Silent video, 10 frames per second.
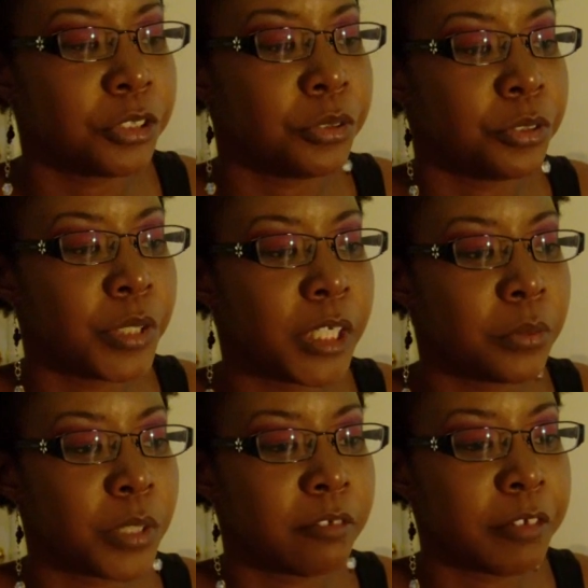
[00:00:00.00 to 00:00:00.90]
to do a
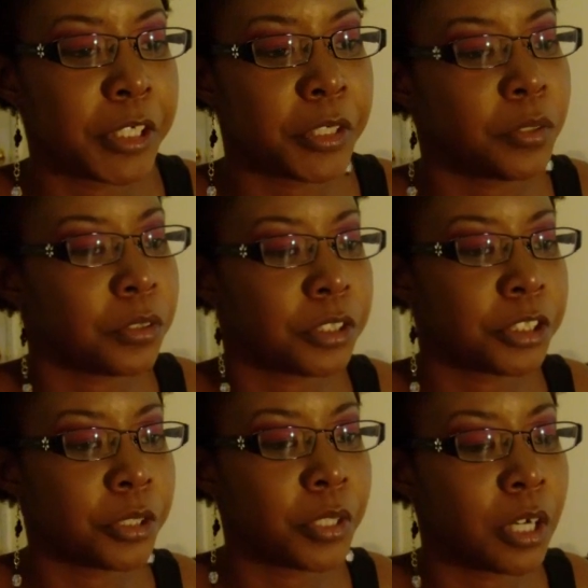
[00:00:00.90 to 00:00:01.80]
quick video to
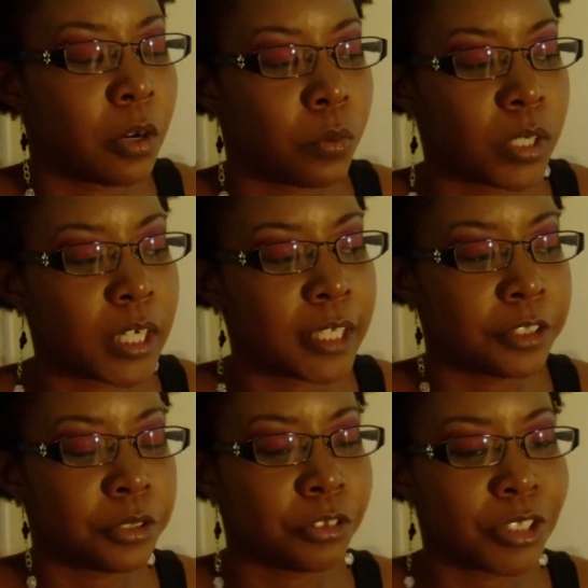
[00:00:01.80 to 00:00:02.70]
show y'all what
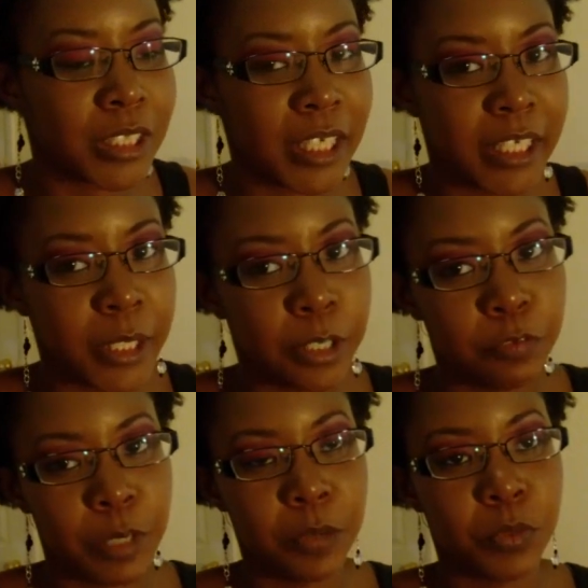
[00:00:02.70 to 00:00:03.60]
I do to take
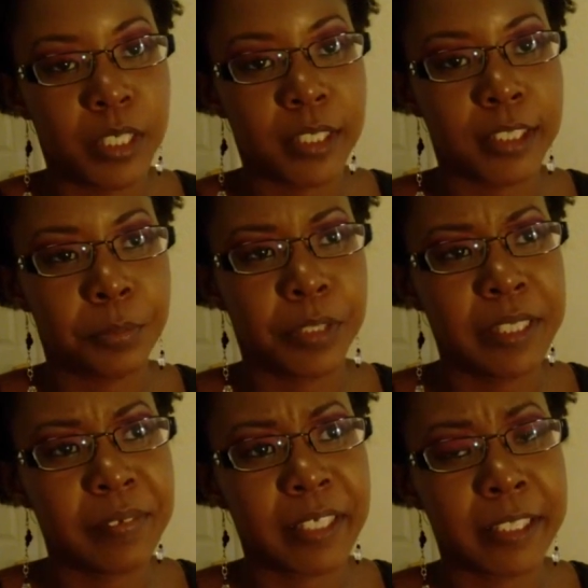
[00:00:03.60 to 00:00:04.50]
care of my wigs. I
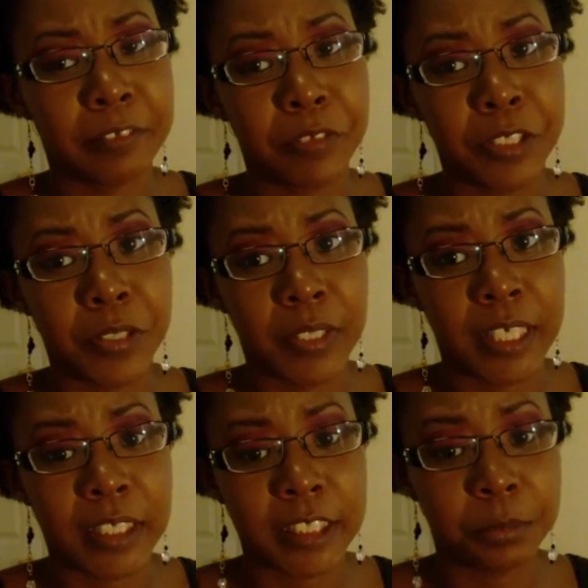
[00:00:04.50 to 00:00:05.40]
believe I did a video
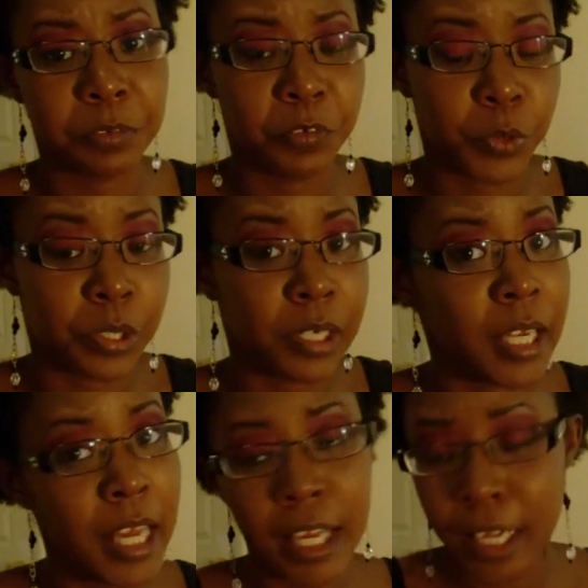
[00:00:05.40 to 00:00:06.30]
like this
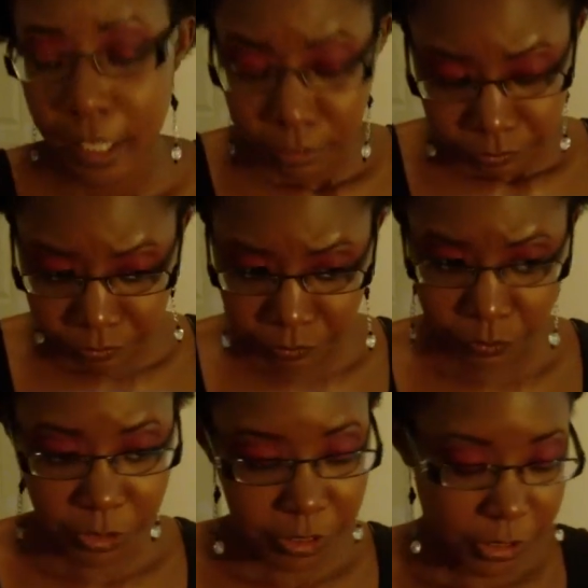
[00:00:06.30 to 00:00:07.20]
before.
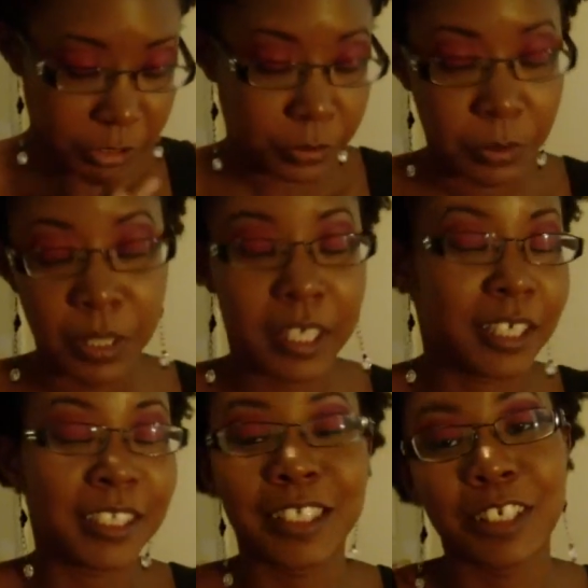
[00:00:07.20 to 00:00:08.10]
Excuse me,
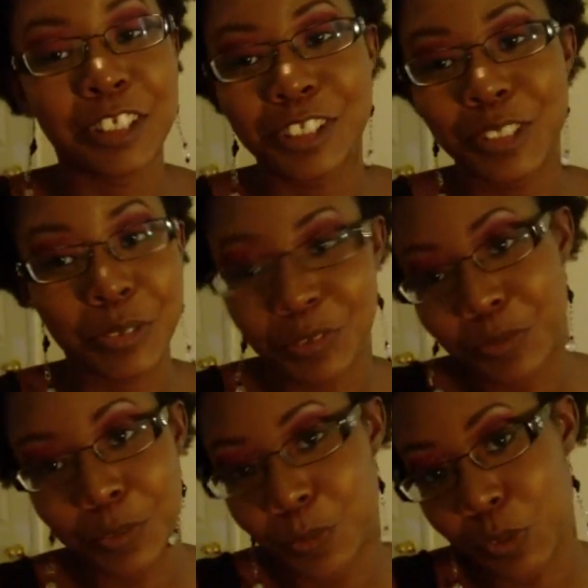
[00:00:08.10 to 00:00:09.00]
I guess I'll just do
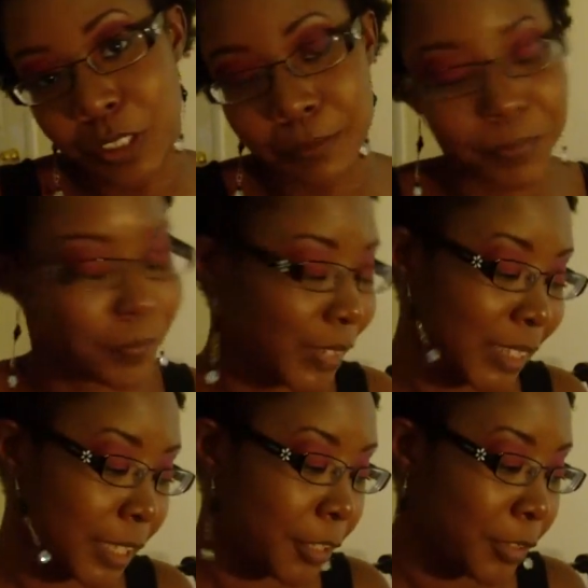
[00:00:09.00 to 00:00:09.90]
one more.
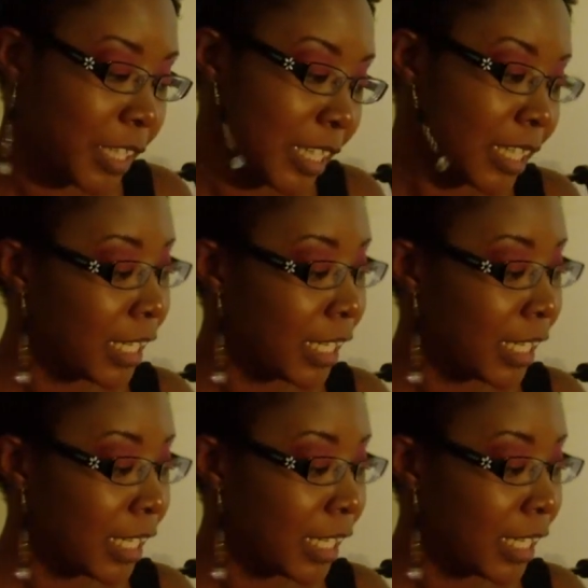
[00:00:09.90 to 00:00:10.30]
So,